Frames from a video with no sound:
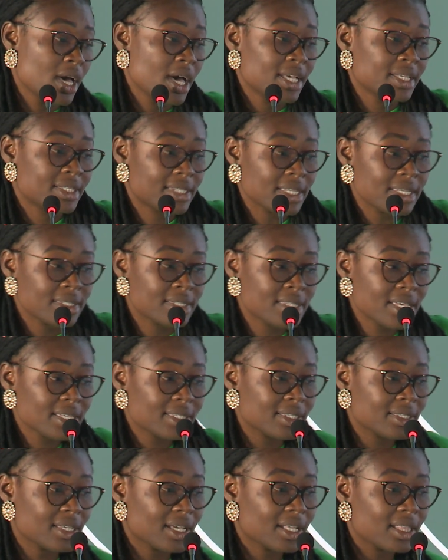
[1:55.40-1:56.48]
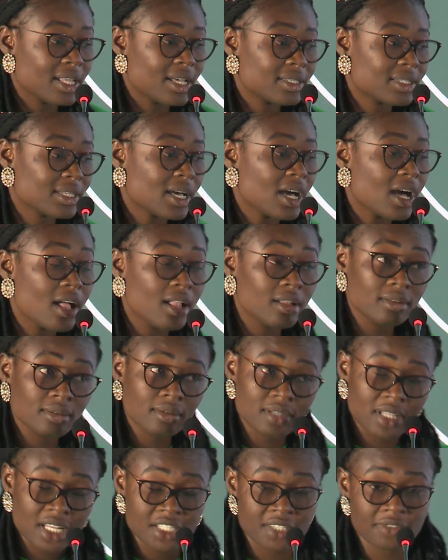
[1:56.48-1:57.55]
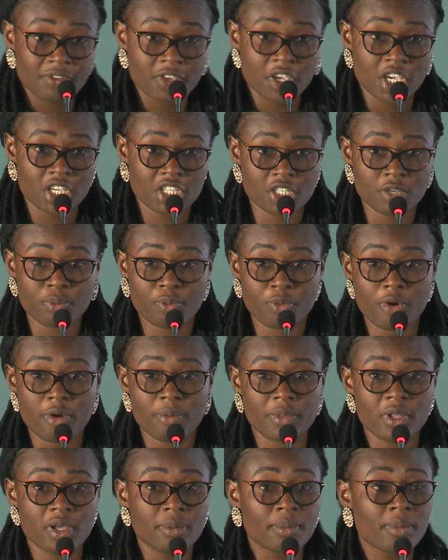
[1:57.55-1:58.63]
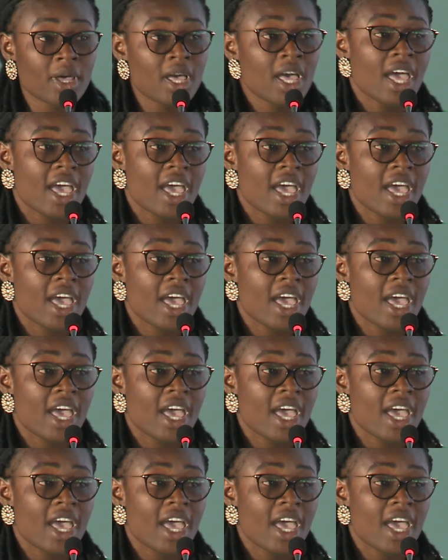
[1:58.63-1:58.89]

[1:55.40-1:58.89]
Since this is a classical classification problem